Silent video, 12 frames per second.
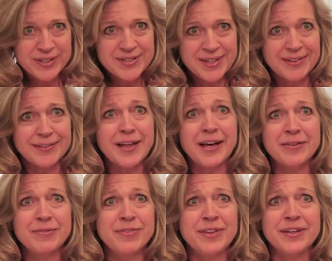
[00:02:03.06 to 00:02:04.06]
it, and a lot
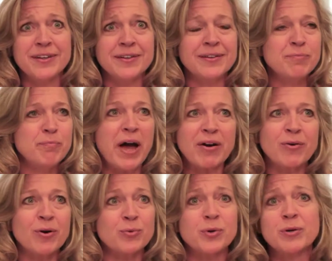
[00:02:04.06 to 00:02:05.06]
of the
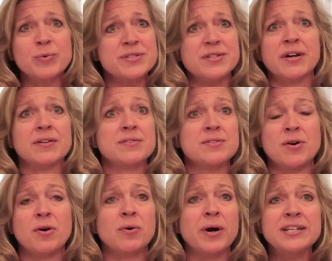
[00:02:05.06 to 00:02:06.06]
background work was done,
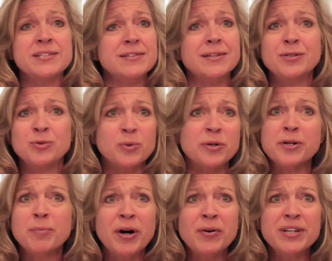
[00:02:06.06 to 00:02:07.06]
so I didn't need to
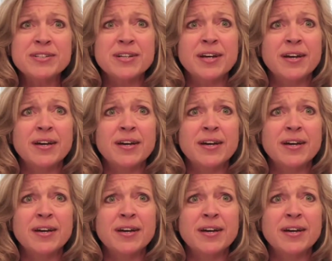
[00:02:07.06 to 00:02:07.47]
worry about it.